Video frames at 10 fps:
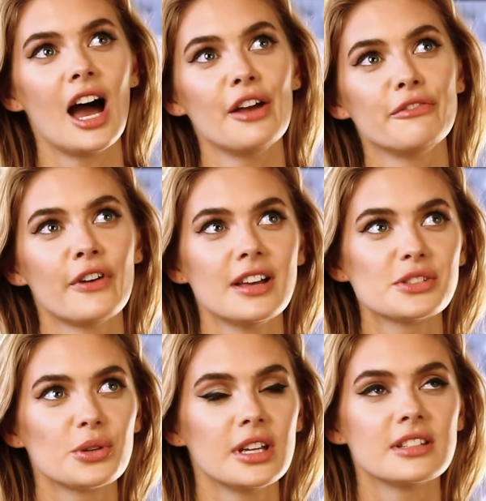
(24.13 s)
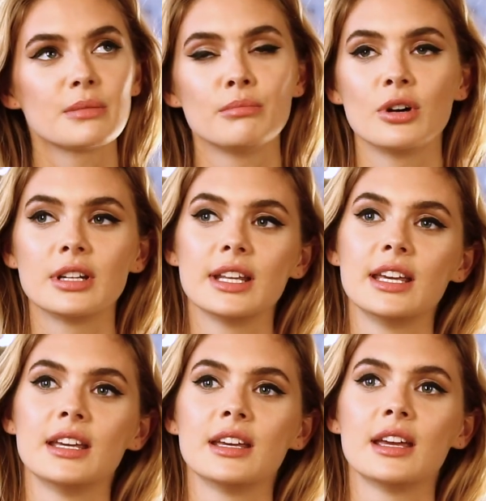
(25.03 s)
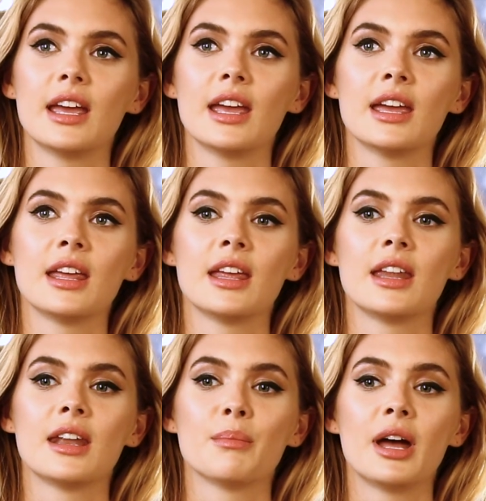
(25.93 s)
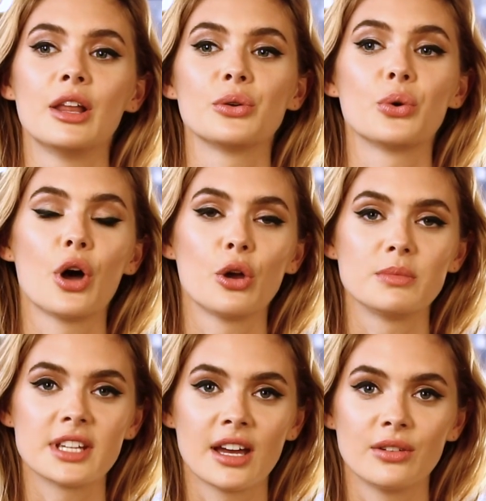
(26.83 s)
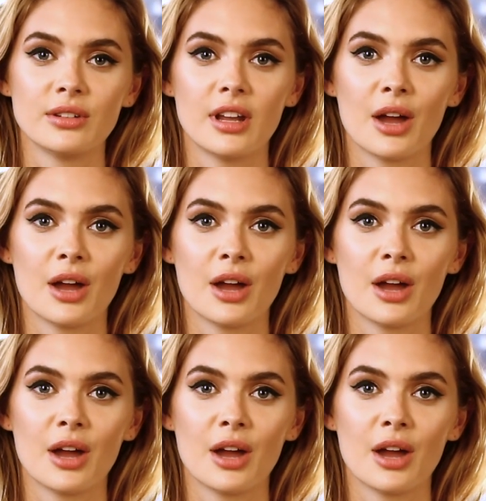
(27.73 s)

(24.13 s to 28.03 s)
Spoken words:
I first got into modelling in my local hometown.